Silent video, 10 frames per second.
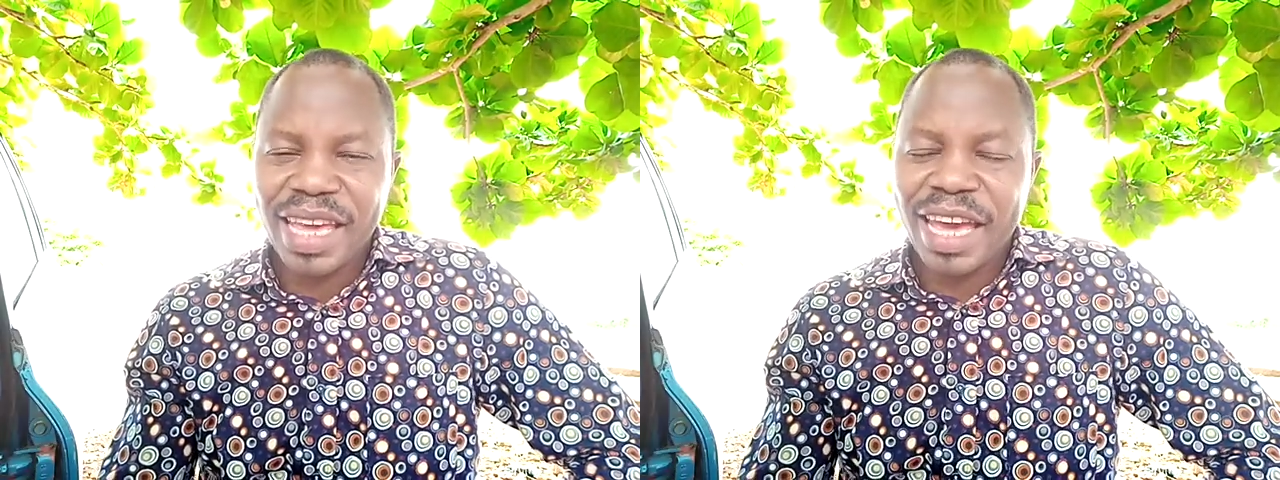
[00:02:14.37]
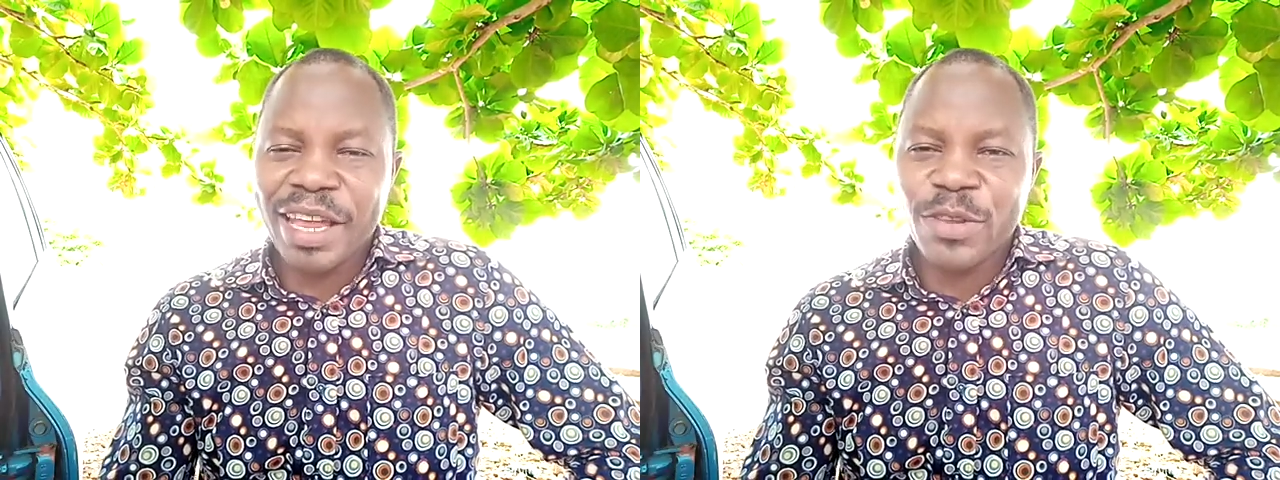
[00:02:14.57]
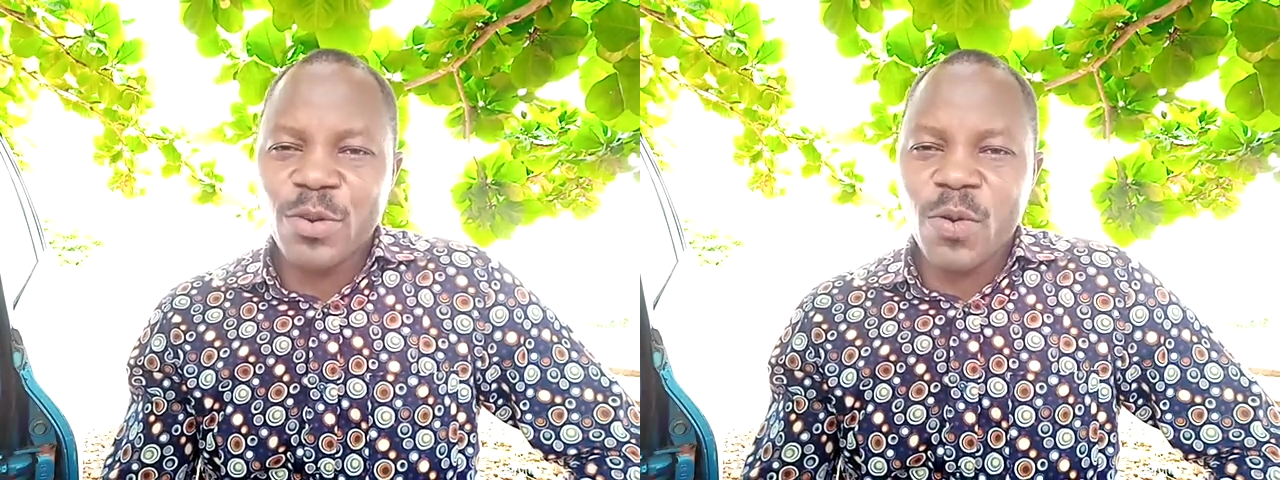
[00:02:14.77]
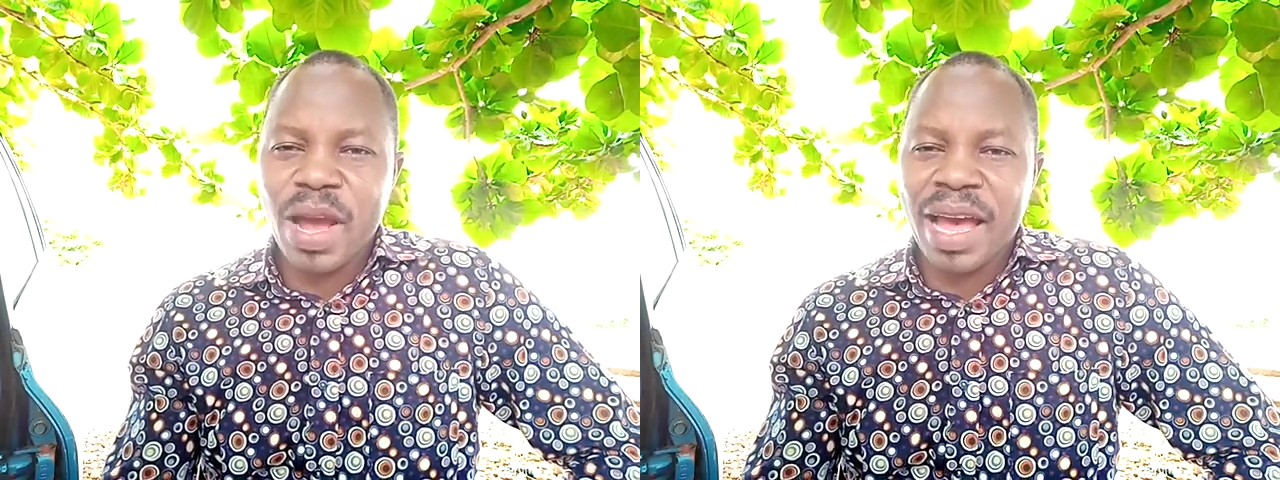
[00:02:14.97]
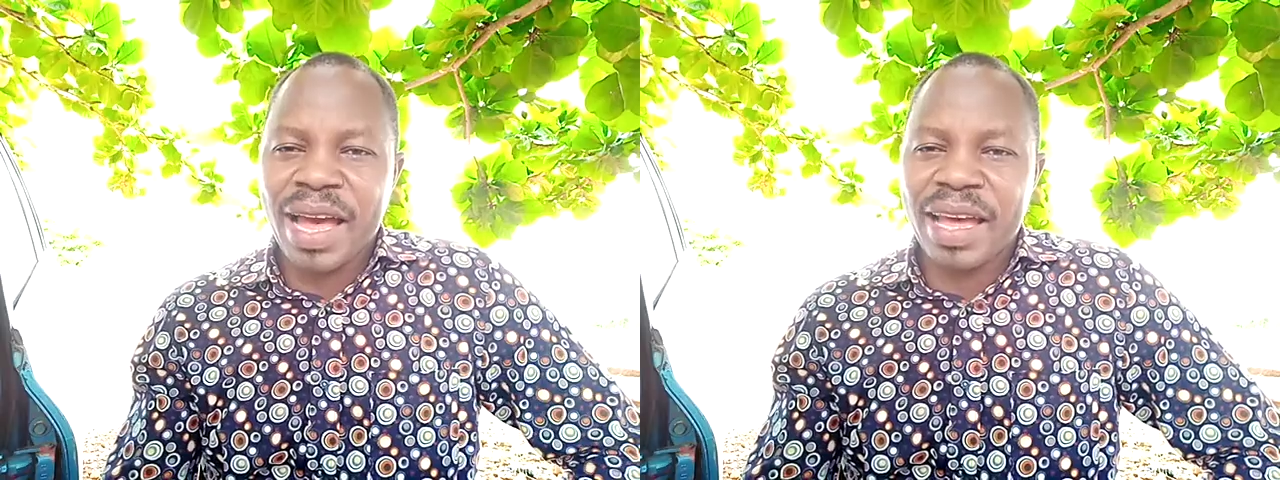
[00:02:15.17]
And you
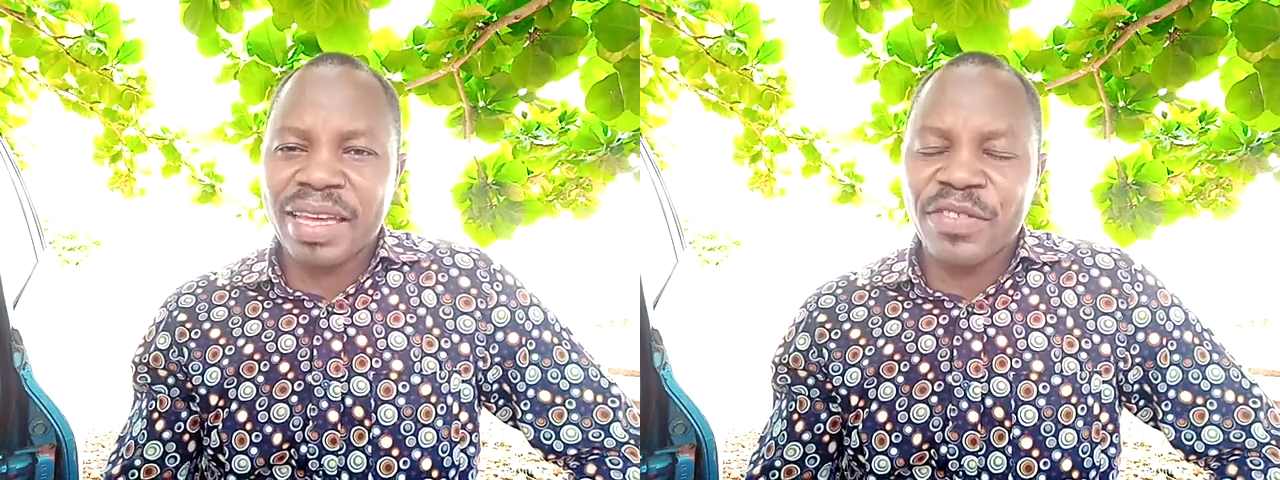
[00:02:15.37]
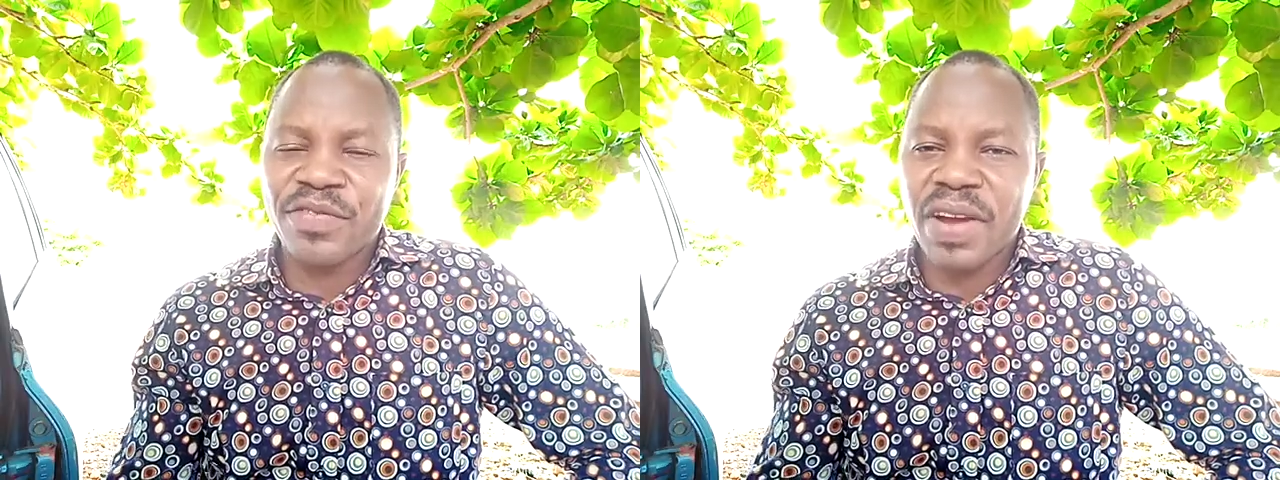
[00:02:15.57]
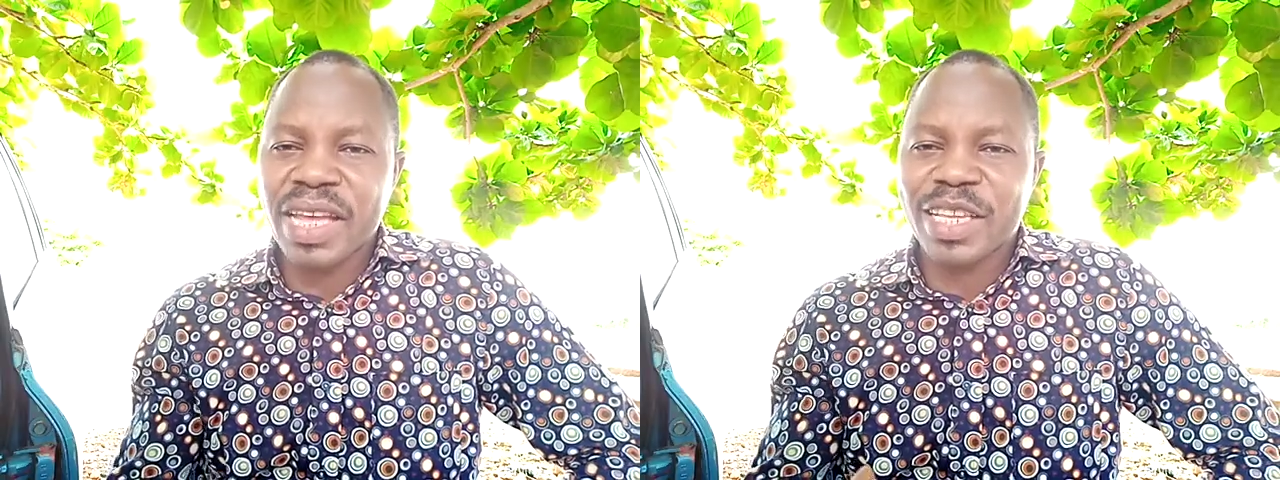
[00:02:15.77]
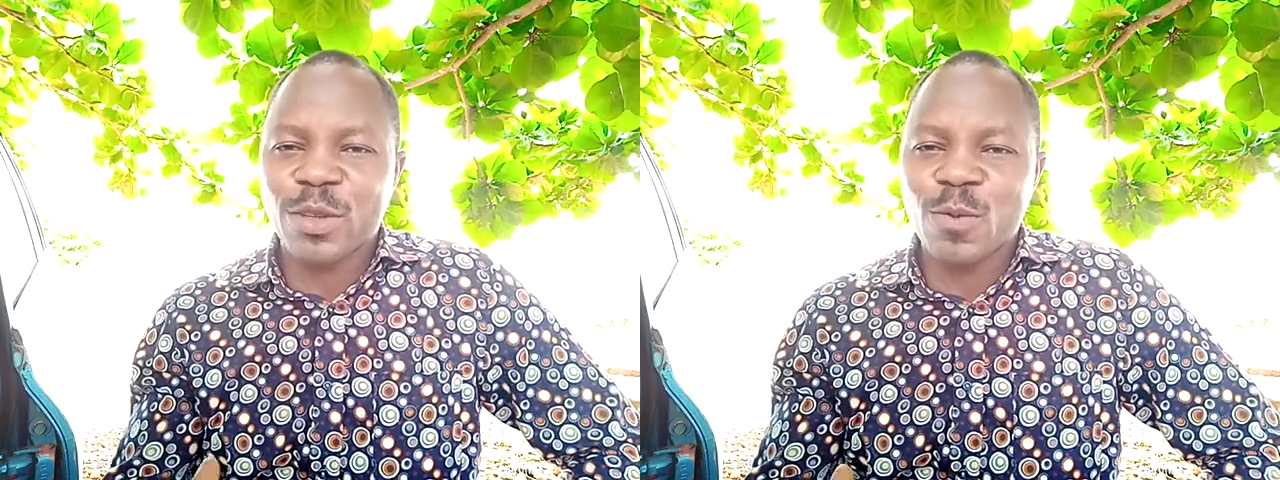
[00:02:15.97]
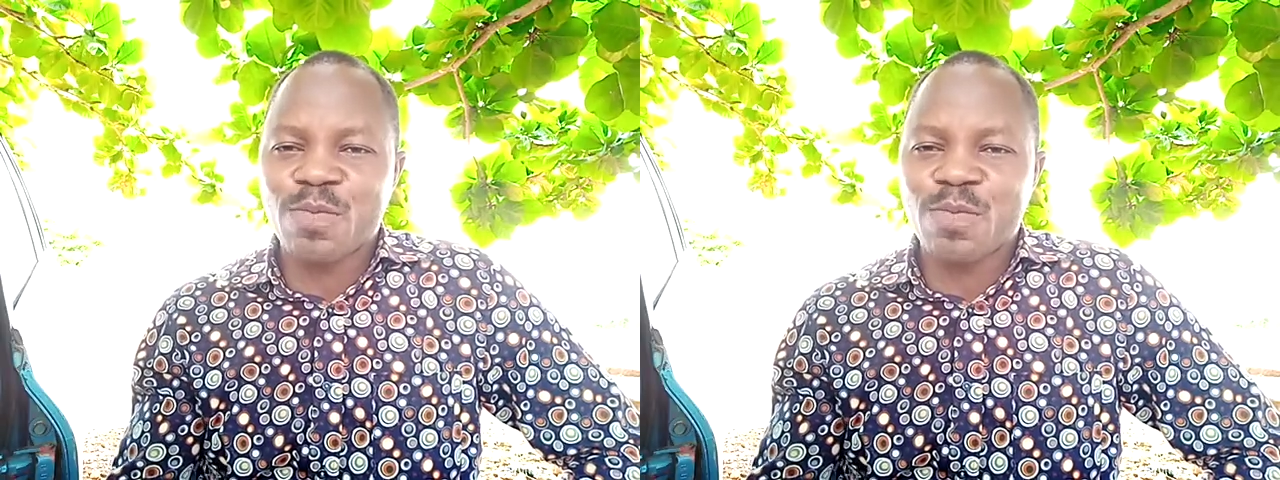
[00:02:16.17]
are invited to